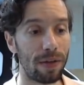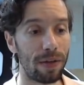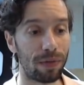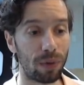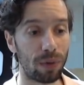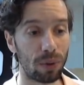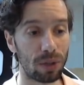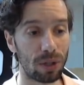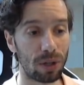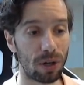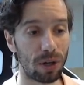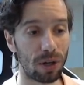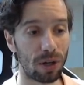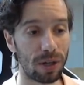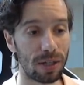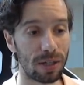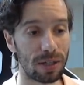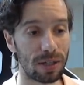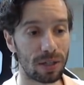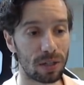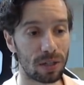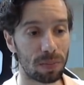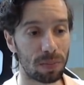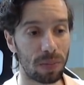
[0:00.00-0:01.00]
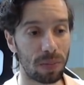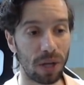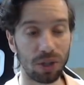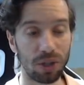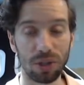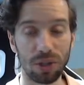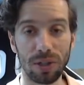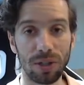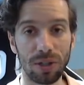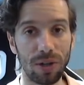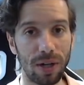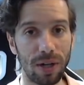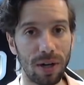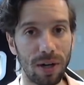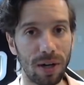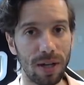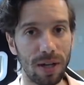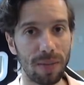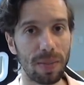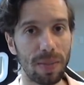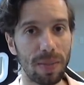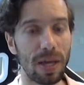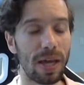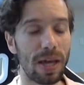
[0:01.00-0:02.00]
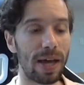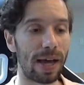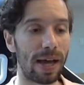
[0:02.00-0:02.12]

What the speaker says: Frozen Heart is especially great on him,